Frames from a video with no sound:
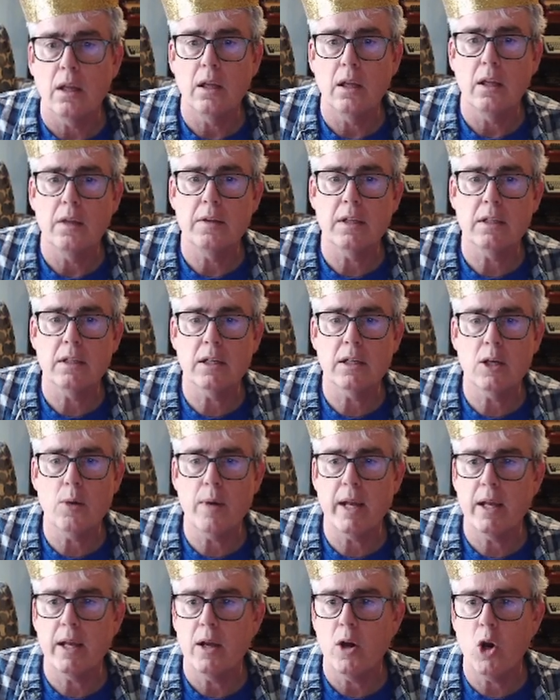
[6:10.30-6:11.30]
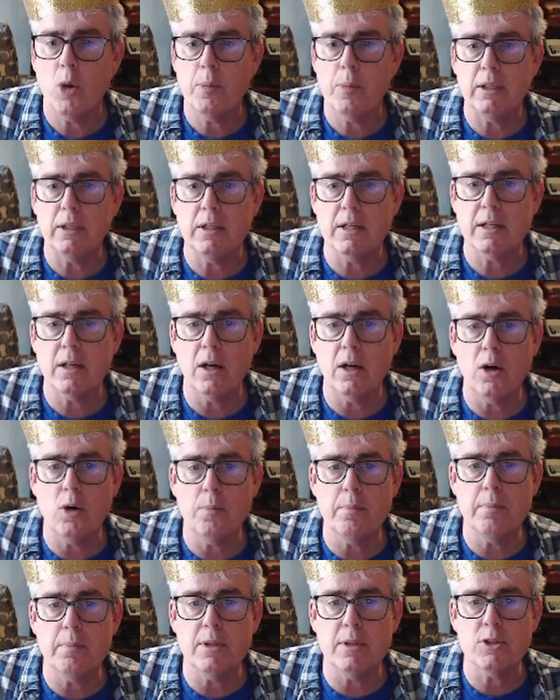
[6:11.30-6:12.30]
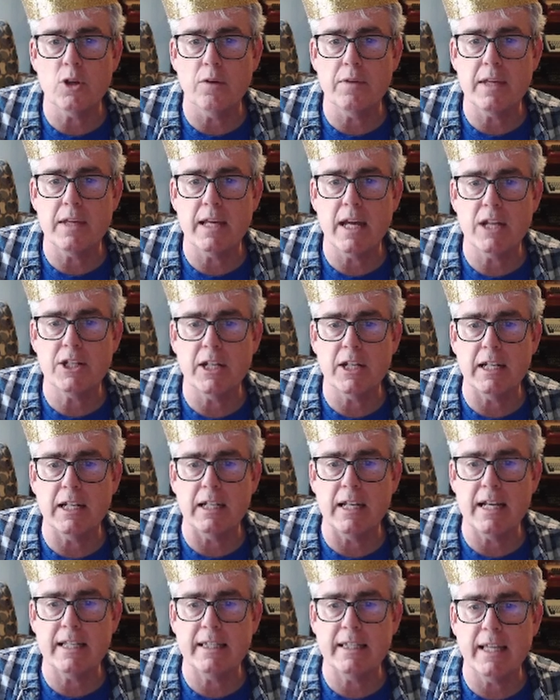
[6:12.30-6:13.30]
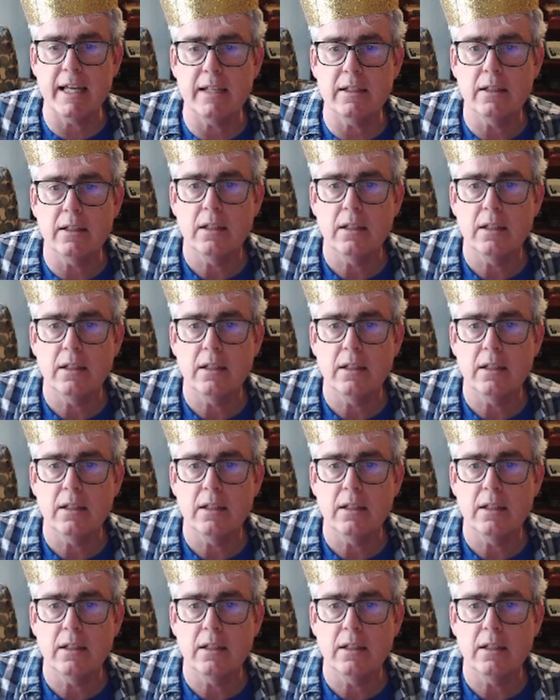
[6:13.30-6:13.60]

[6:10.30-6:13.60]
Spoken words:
And click away. Oh, but look, it's over the edge. I didn't like that.